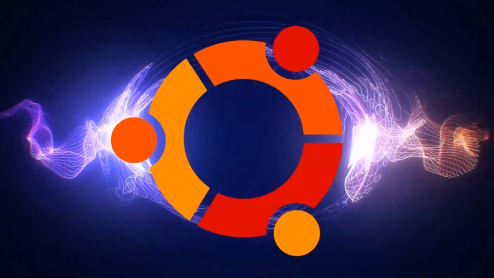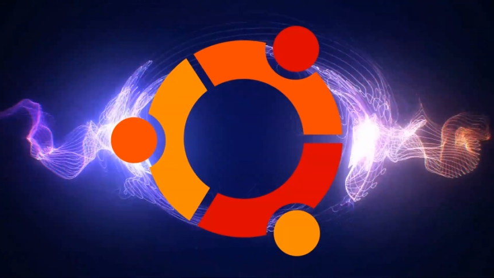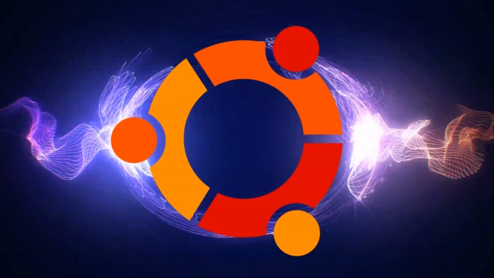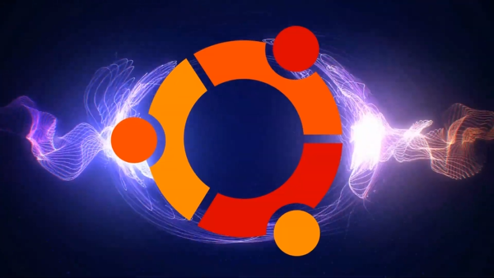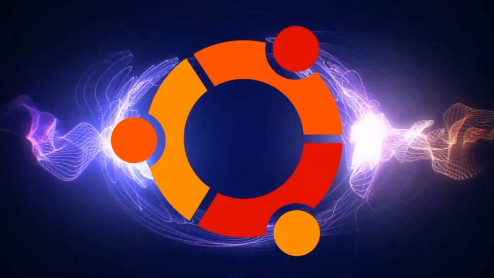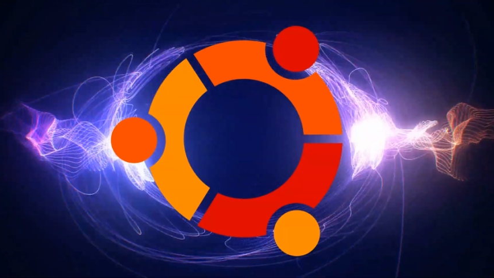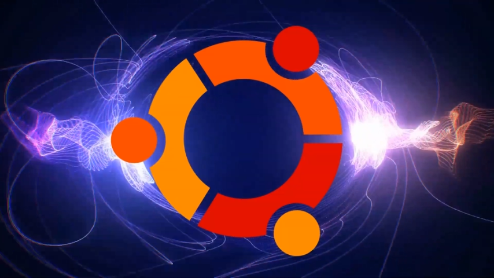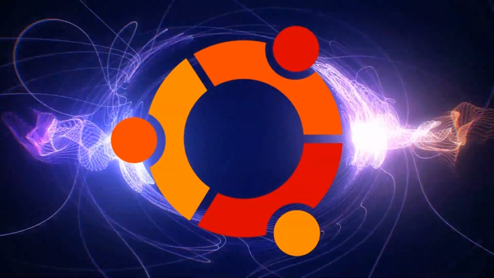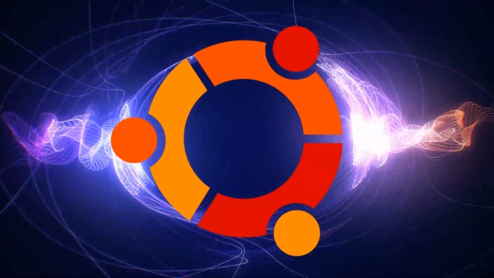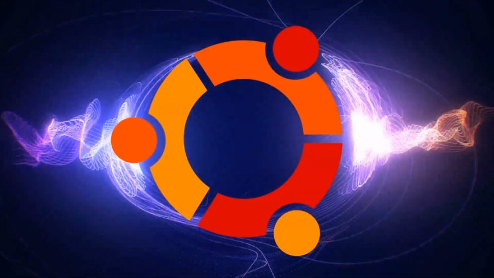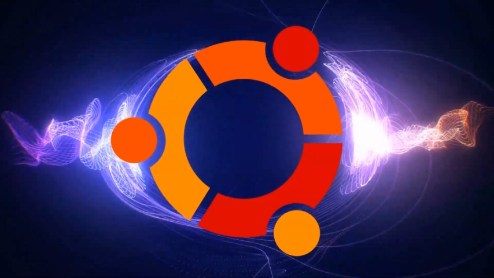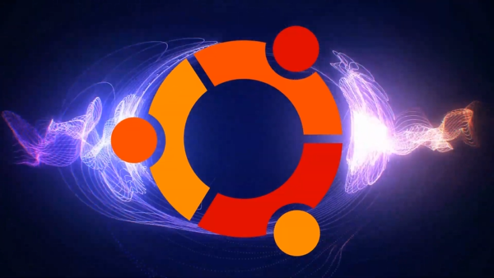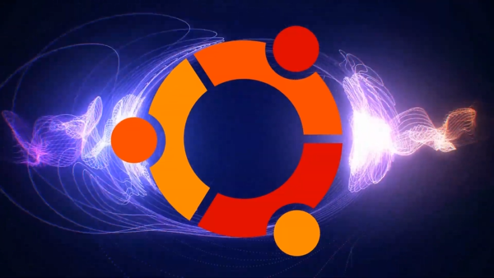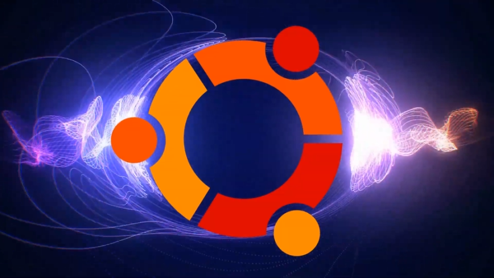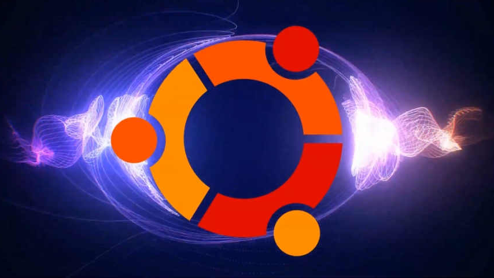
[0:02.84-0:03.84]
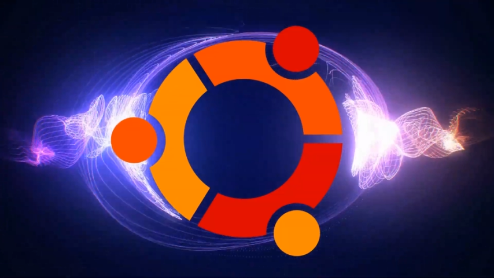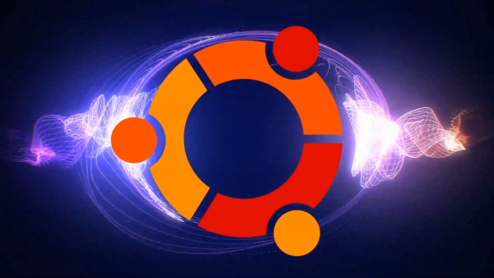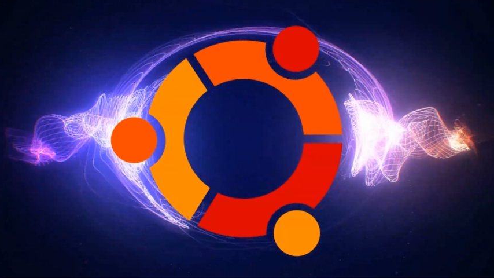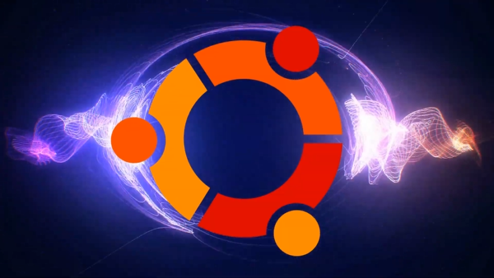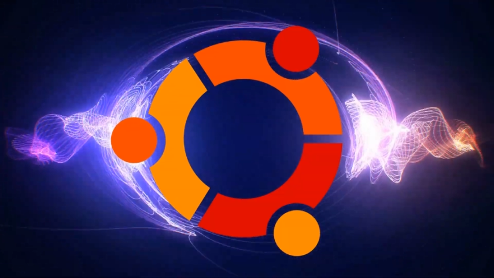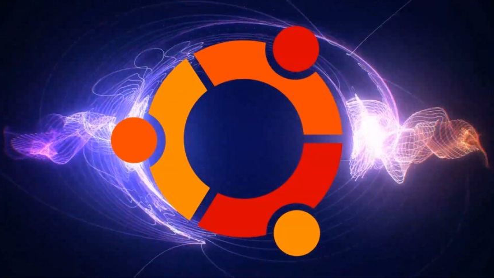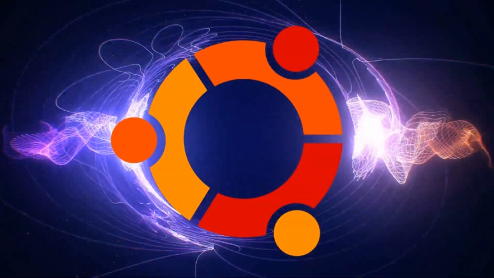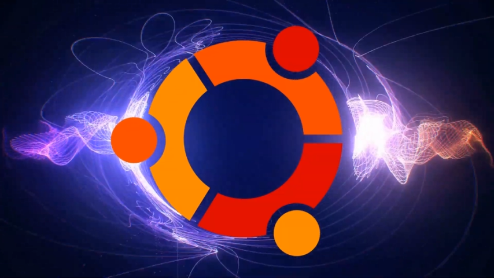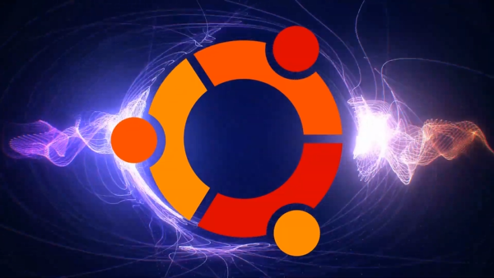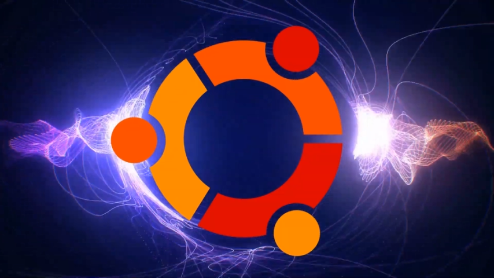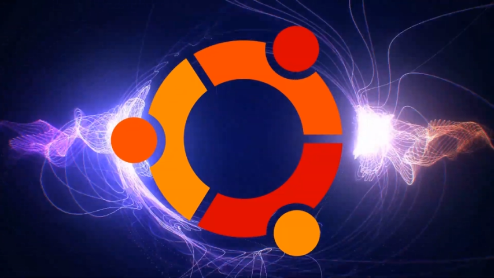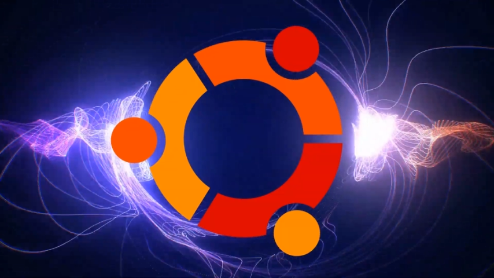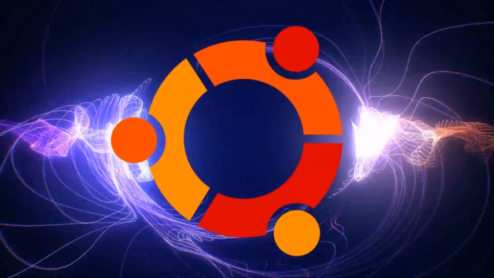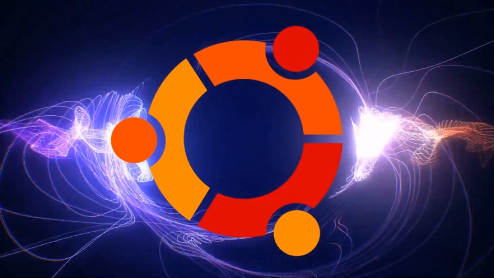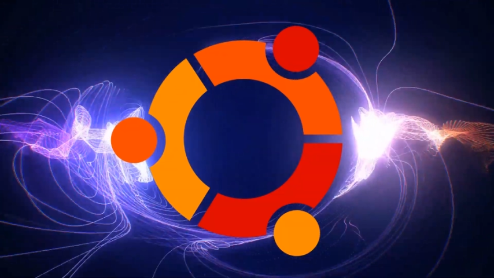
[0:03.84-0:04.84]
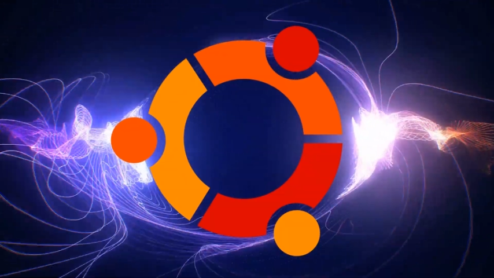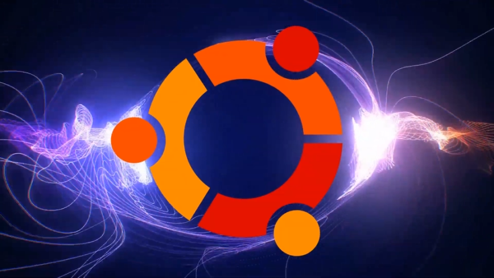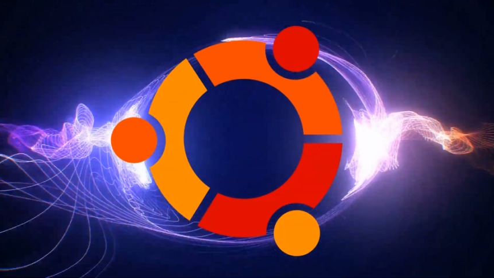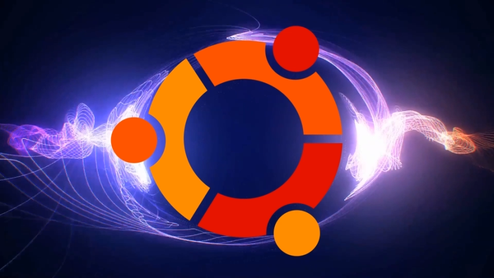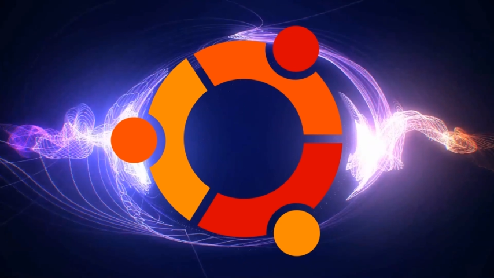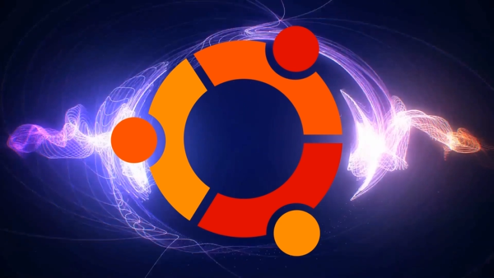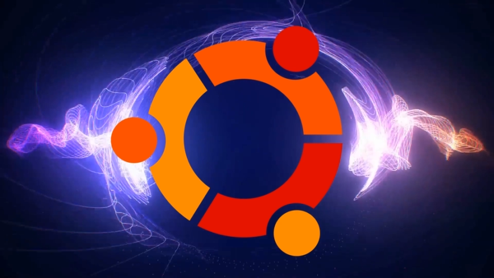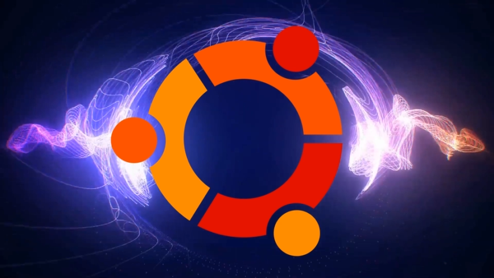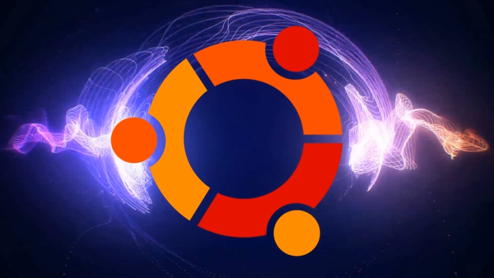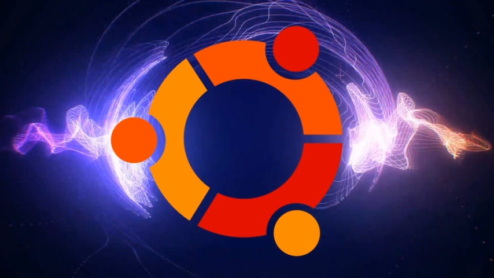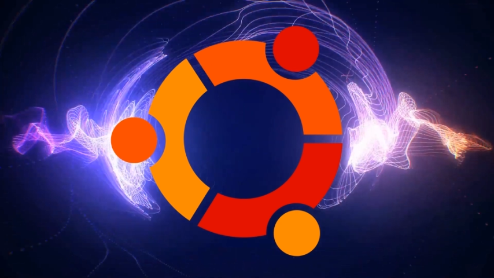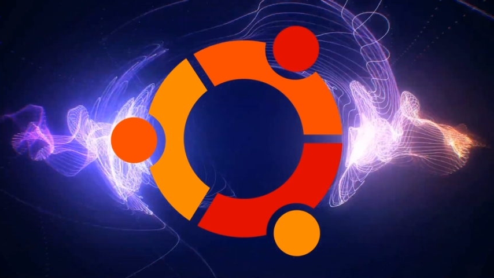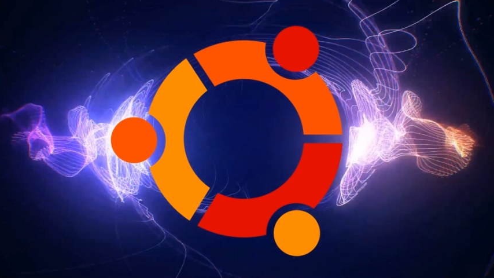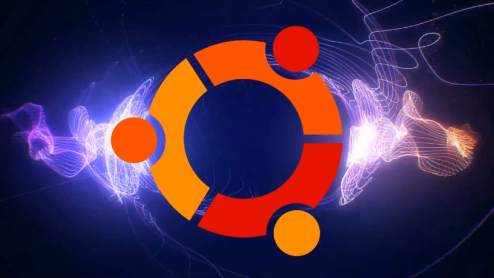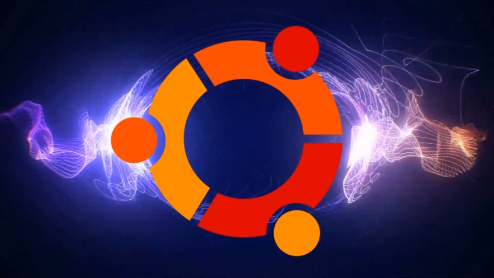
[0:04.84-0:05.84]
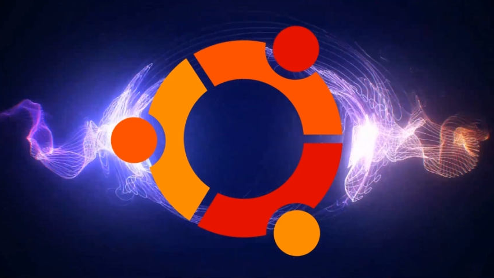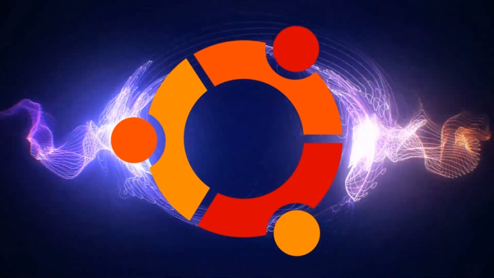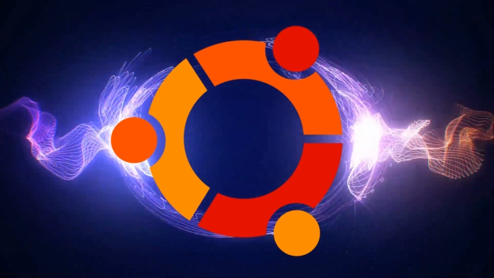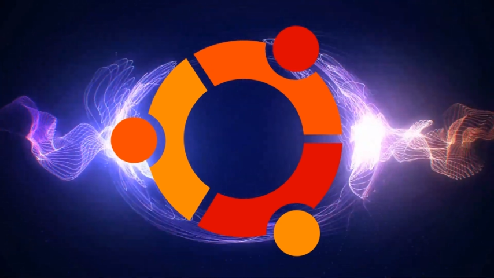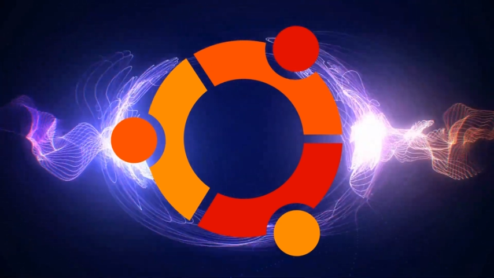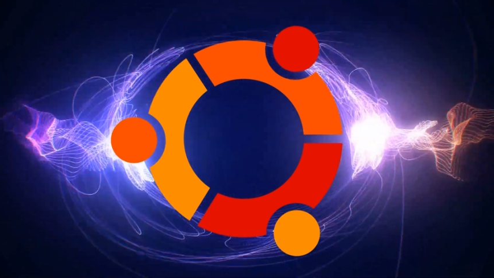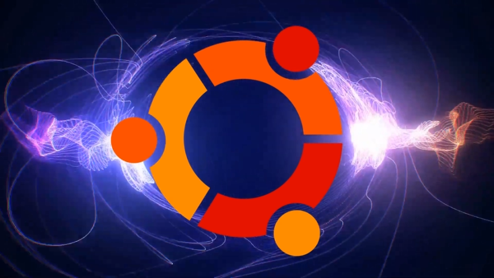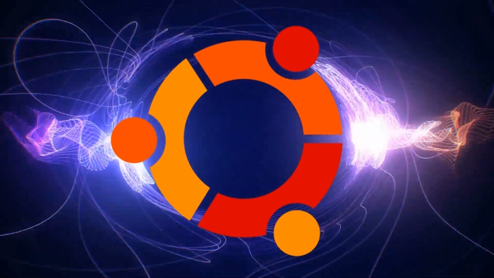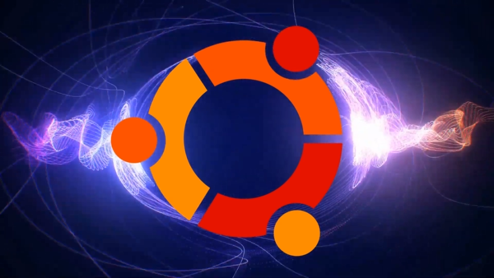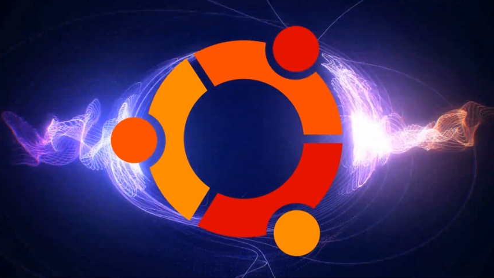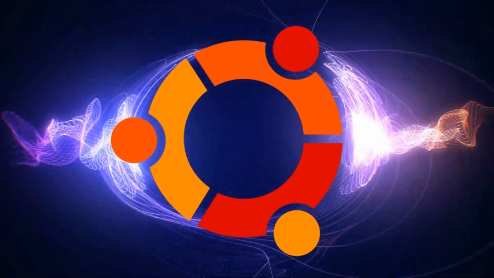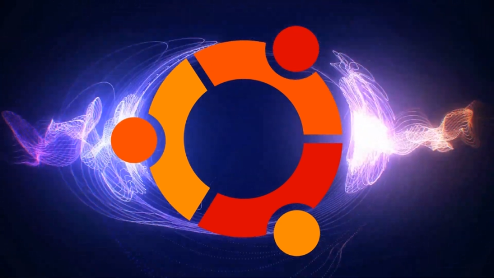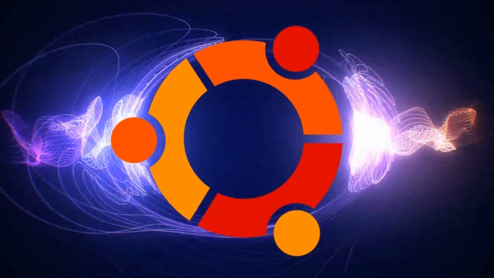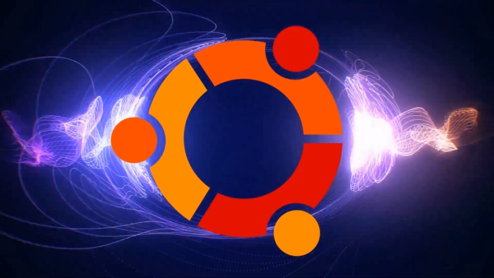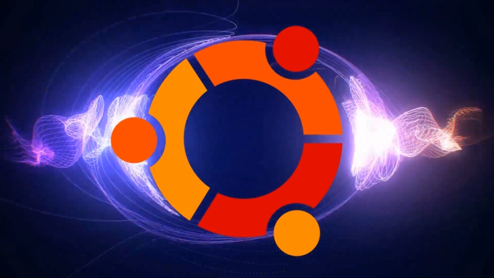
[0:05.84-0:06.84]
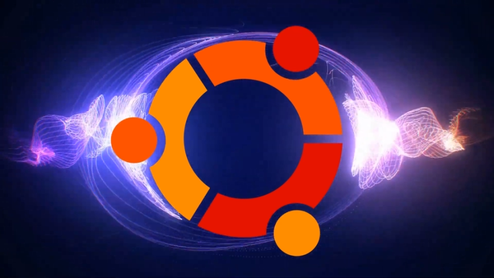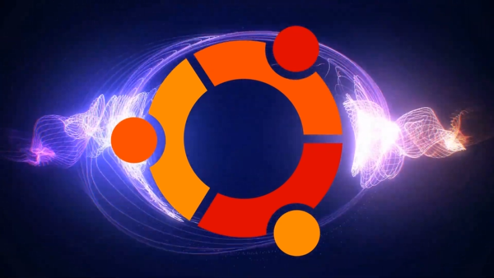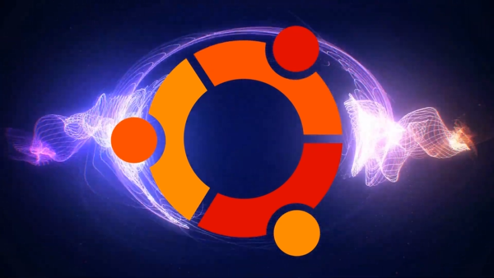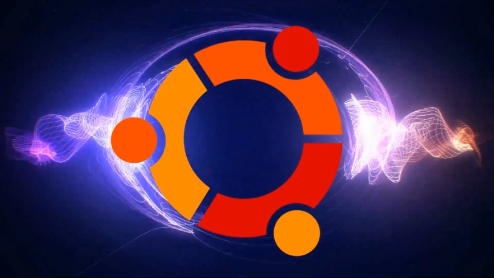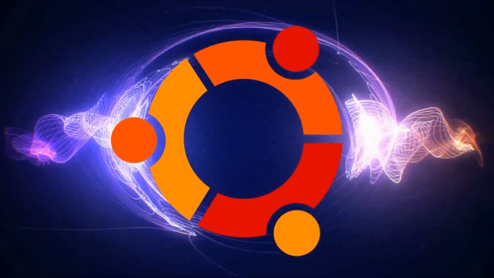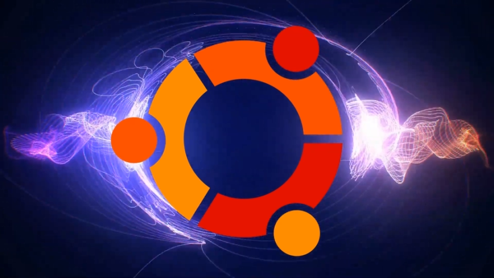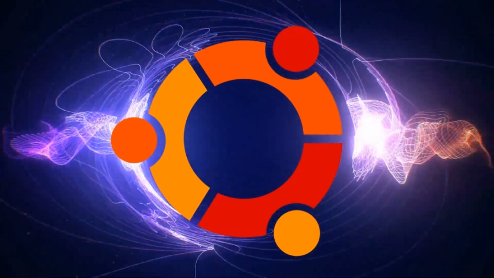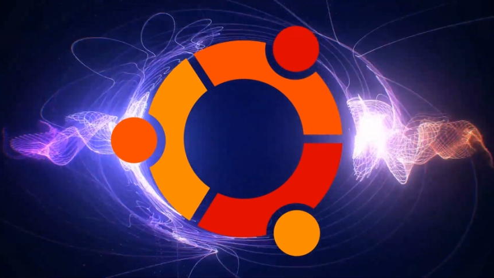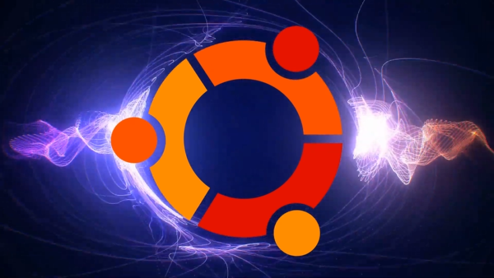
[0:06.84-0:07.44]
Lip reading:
No face is visible, so there are no lips to read.